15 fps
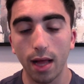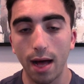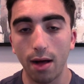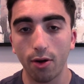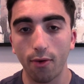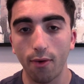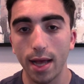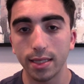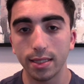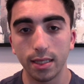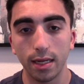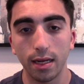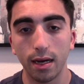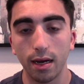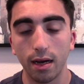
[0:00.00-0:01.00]
Alcaraz
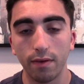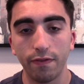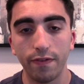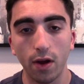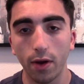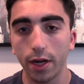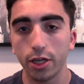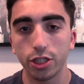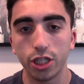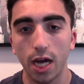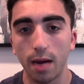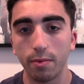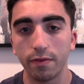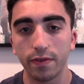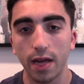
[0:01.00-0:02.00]
did a very good
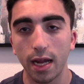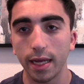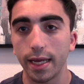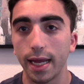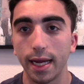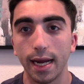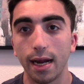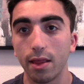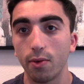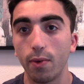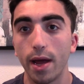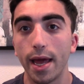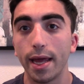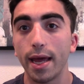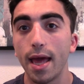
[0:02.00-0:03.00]
job of kind of getting out of the
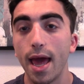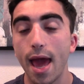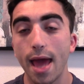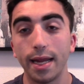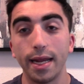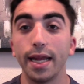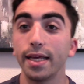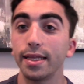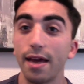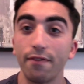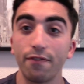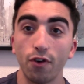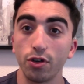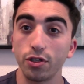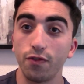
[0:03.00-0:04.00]
way and hitting that
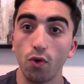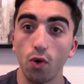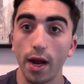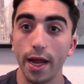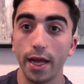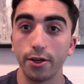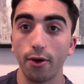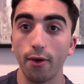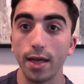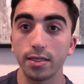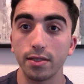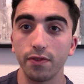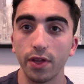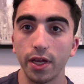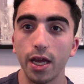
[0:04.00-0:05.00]
first forehand
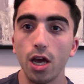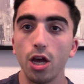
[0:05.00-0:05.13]
aggressively.